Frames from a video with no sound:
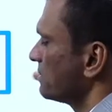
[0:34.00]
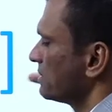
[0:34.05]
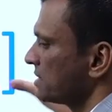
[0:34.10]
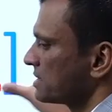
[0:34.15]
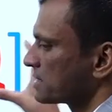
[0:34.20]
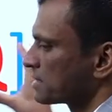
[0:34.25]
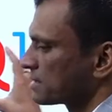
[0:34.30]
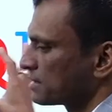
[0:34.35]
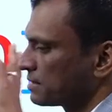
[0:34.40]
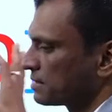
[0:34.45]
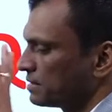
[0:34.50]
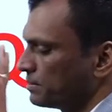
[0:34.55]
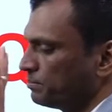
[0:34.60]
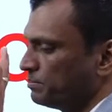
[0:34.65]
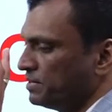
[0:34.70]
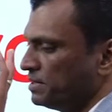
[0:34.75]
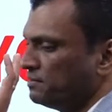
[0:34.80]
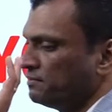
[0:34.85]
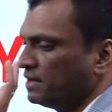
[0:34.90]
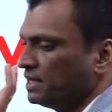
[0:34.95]
is the
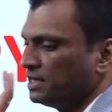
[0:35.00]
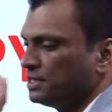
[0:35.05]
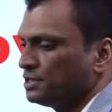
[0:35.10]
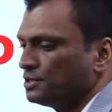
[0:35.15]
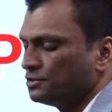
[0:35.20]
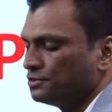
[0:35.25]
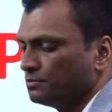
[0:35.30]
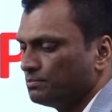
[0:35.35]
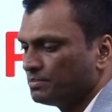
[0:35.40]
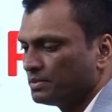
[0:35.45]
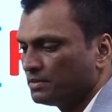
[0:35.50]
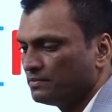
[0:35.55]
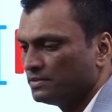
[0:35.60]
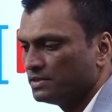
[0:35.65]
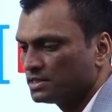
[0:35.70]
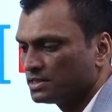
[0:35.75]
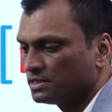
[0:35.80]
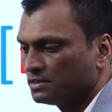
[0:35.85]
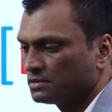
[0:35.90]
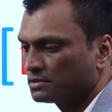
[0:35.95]
PYQ,
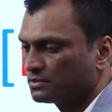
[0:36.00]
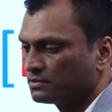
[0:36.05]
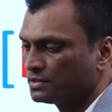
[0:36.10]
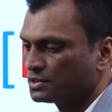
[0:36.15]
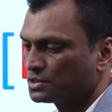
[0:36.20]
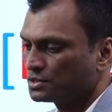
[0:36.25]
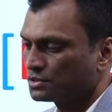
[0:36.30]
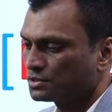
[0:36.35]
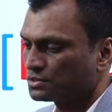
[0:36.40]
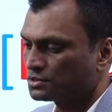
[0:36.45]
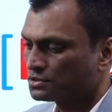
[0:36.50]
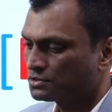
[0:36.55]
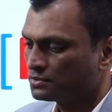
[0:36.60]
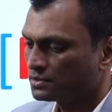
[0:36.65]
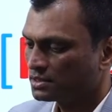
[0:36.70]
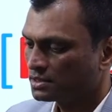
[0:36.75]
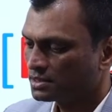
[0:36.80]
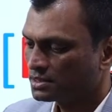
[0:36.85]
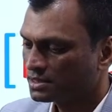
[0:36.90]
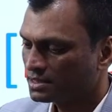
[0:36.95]
previous year questions, to
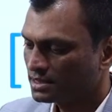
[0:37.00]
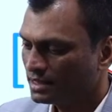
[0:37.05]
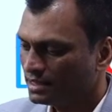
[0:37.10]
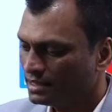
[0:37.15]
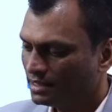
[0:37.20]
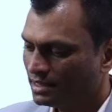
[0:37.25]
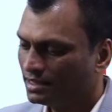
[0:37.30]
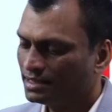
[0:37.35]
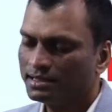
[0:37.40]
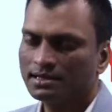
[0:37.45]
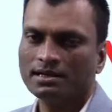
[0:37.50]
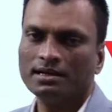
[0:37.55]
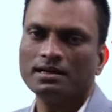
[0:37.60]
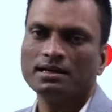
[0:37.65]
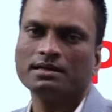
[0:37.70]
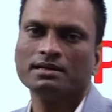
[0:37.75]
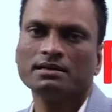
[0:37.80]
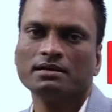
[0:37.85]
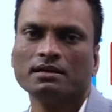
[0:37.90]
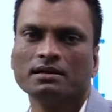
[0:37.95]
understand,
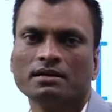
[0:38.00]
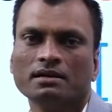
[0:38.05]
and